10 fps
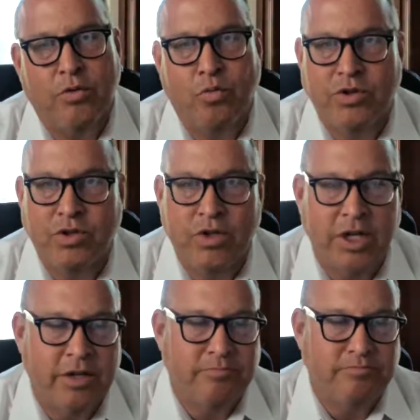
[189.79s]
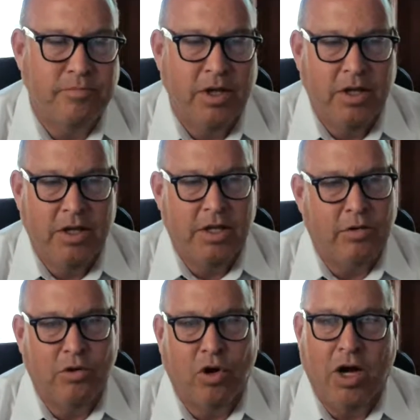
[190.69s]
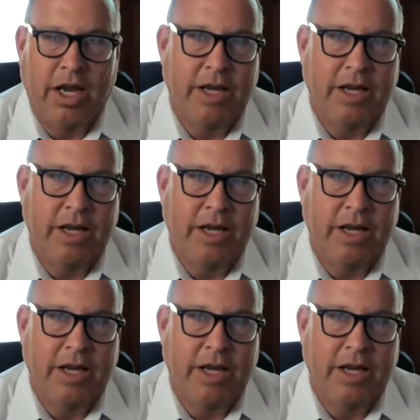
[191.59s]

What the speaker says: originate and log